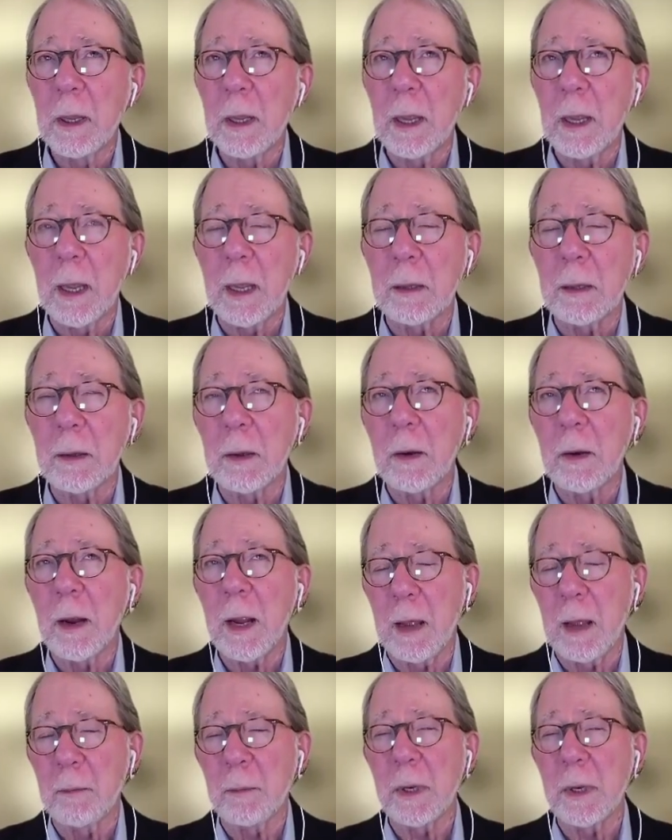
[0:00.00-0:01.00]
and there
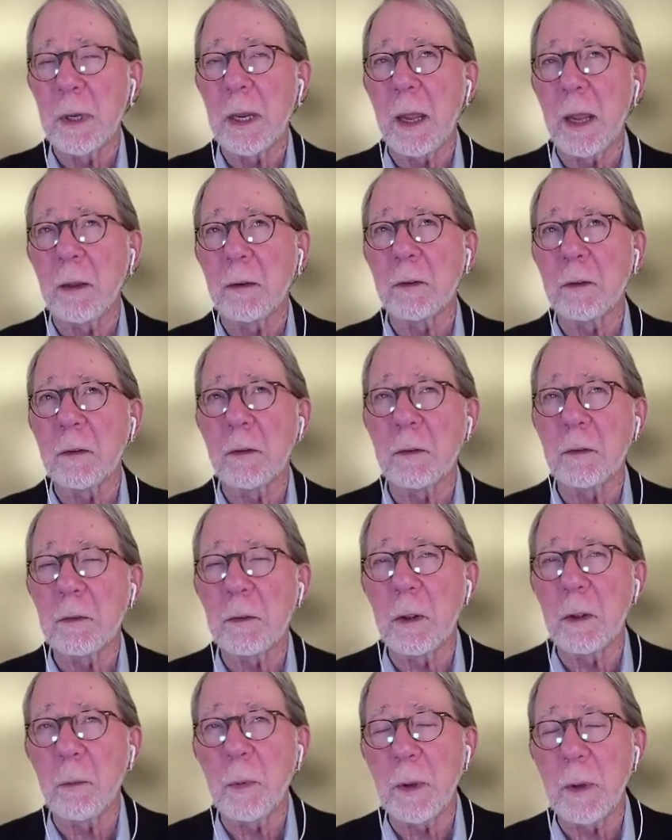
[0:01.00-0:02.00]
have been cases
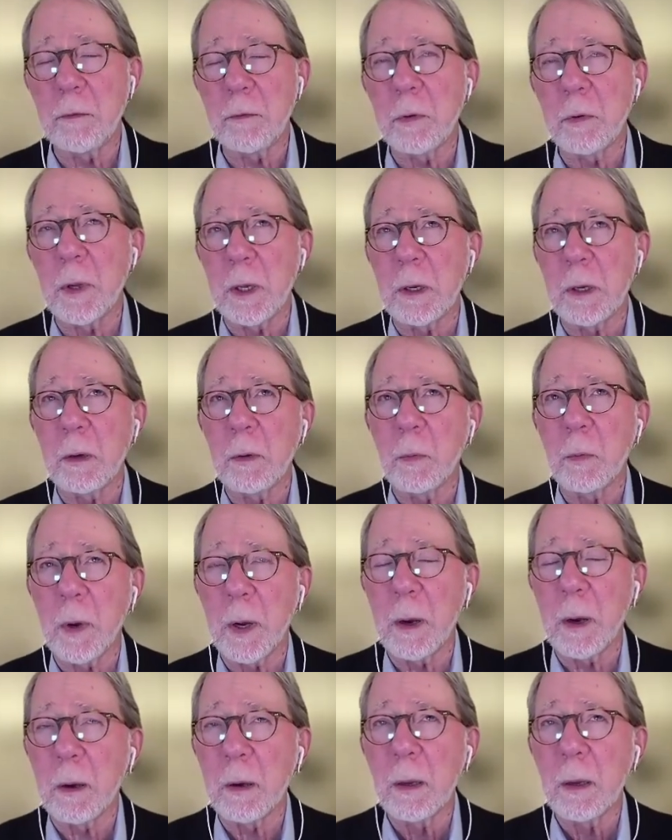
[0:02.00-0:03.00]
that we've treated
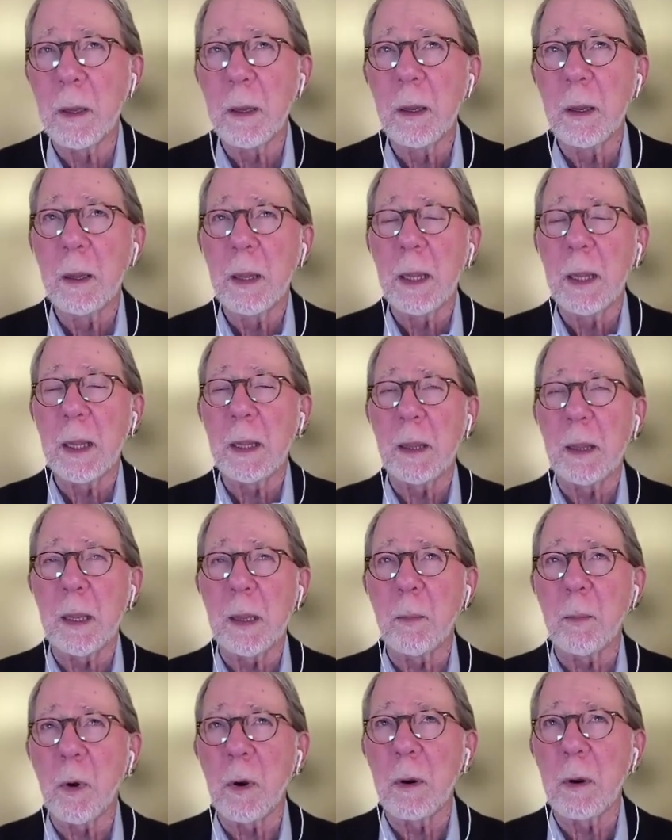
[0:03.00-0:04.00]
where the
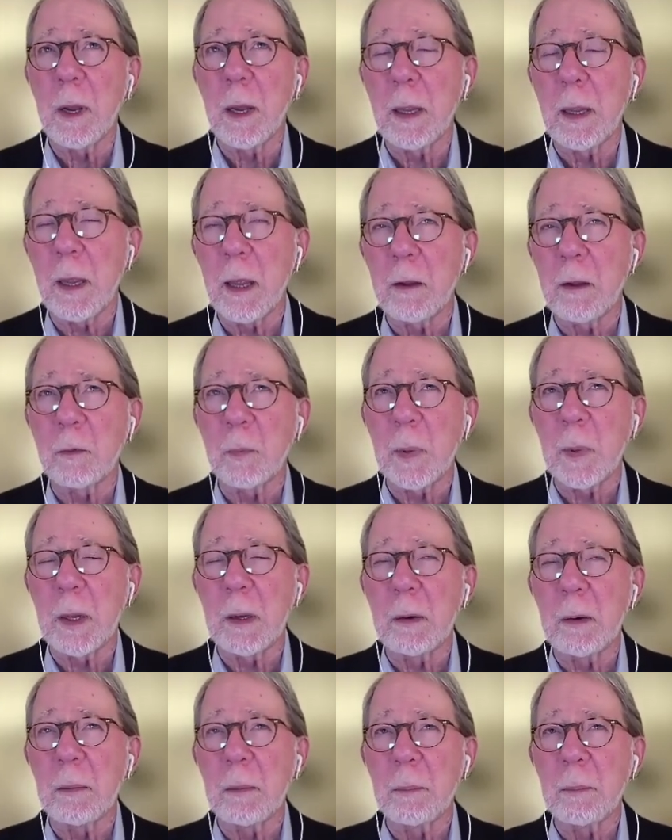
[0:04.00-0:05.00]
MRI has
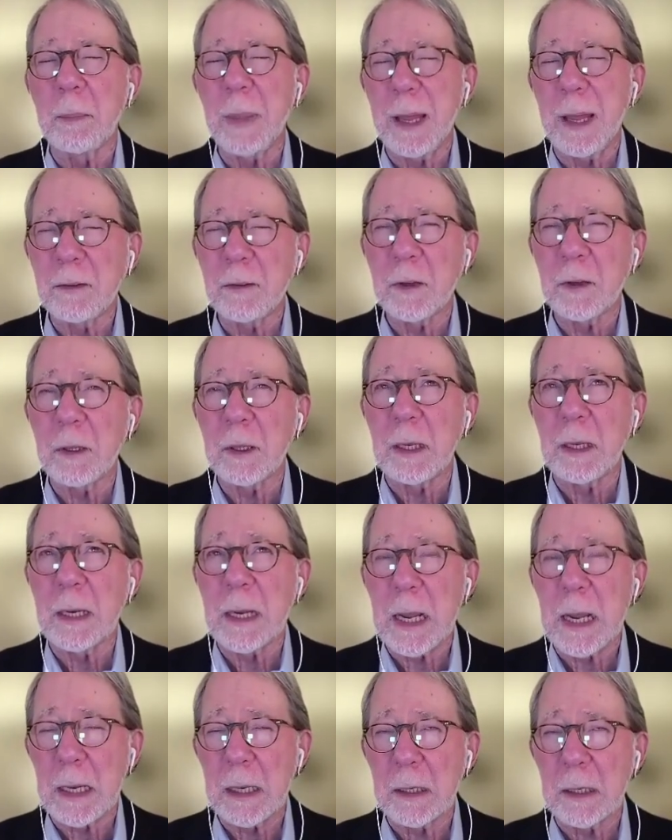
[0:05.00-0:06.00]
been basically
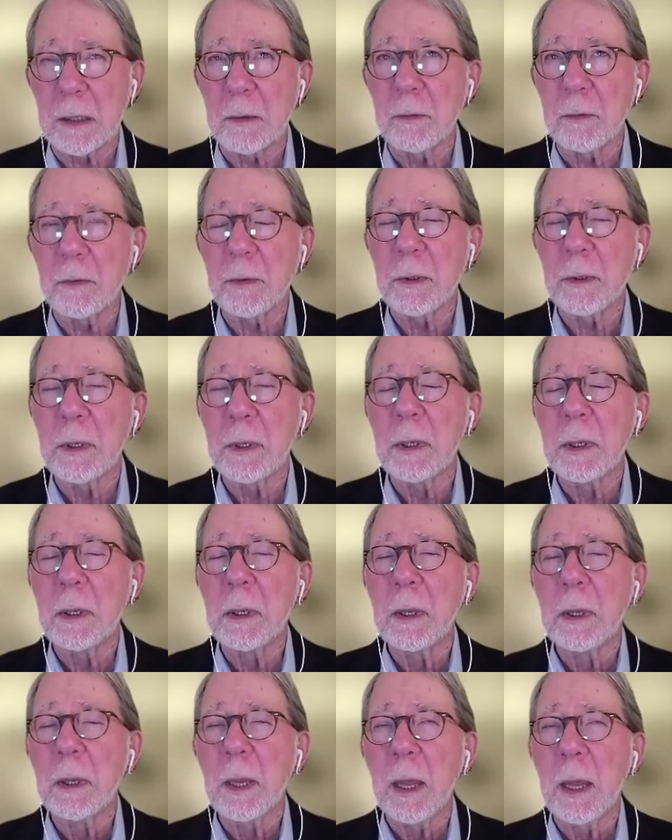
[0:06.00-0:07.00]
negative,
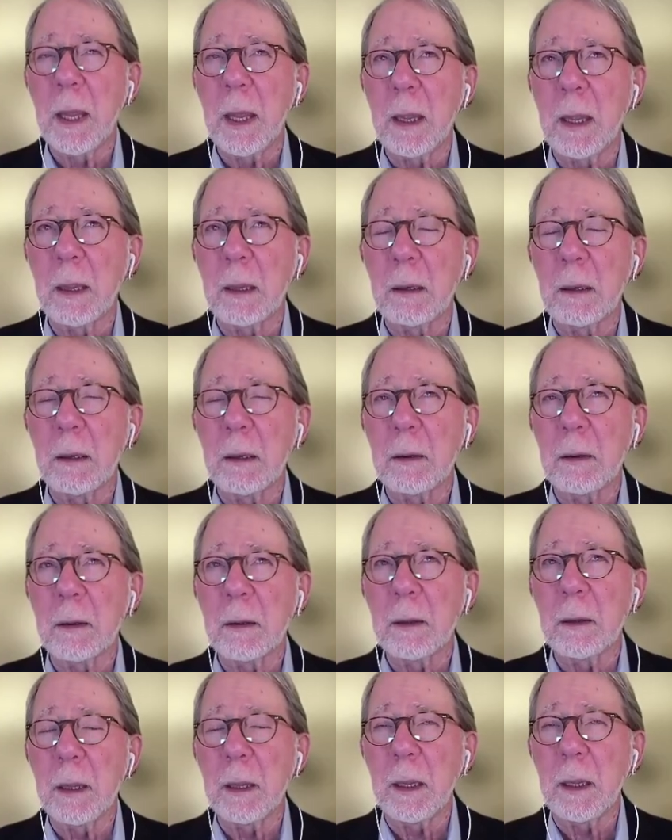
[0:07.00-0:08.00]
and
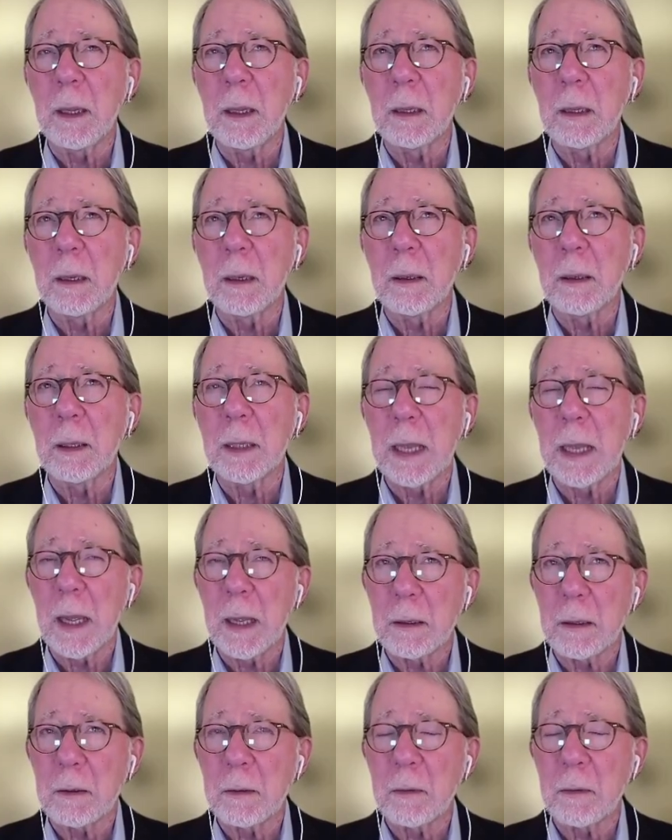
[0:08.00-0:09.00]

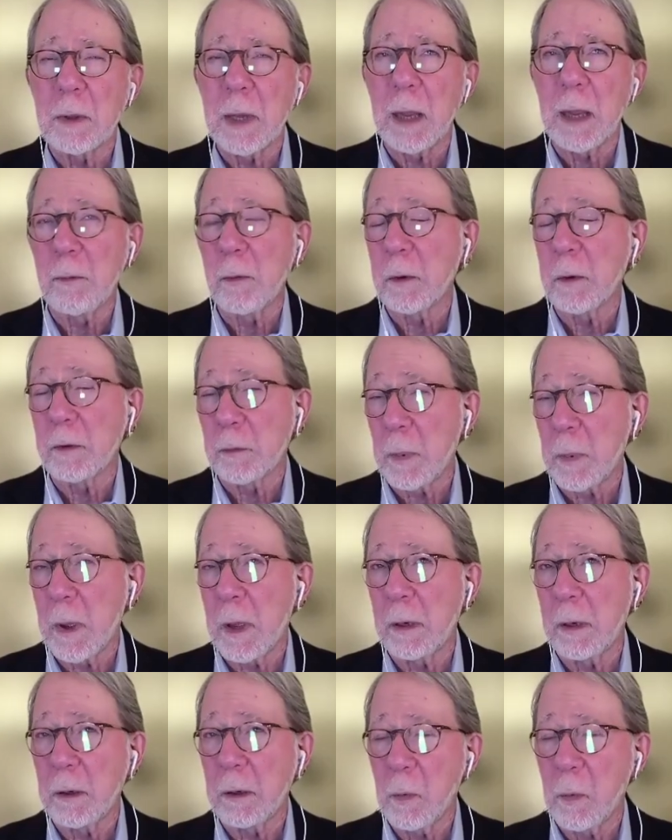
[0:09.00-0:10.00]
yet they've
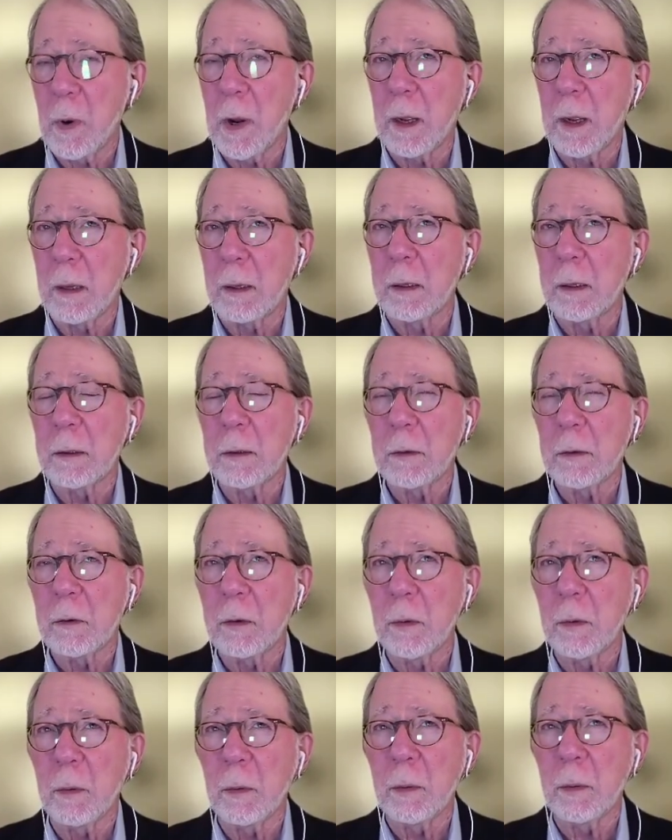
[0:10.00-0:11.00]
responded well
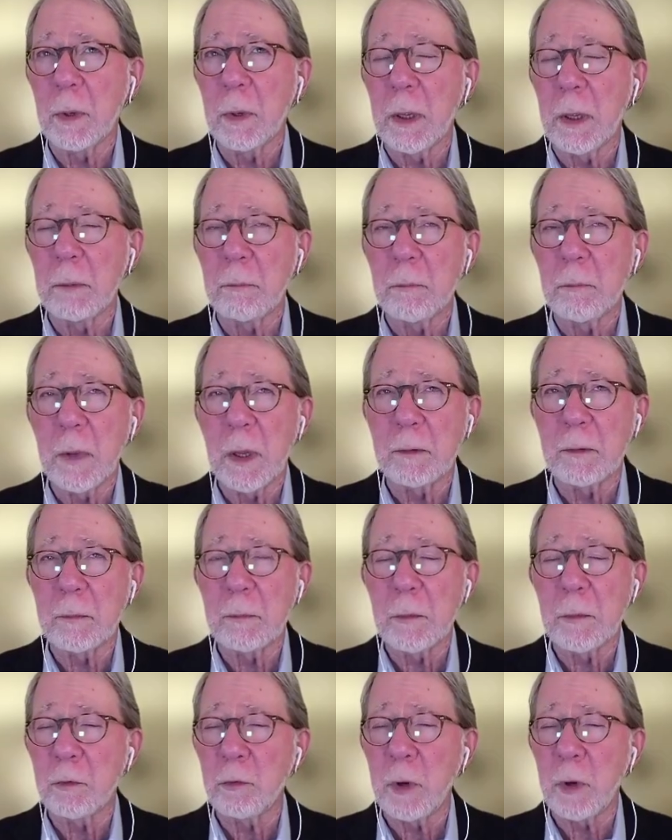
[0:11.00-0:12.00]
to a
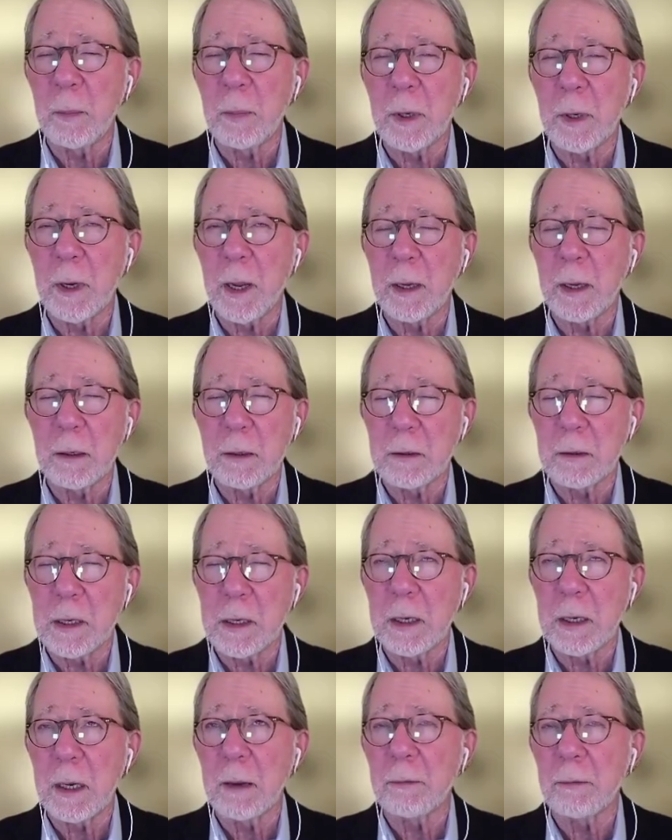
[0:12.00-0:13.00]
treatment like a
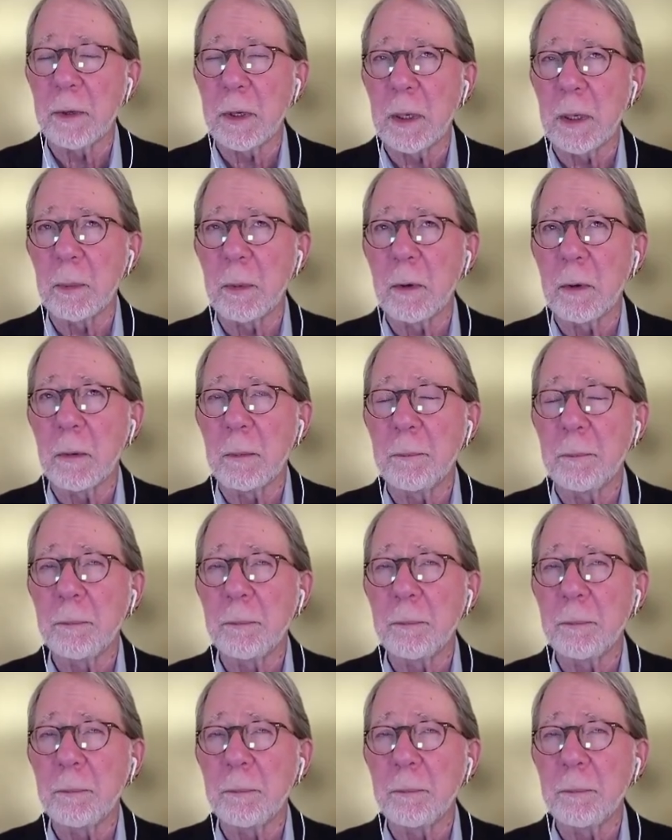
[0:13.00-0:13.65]
TNF inhibitor.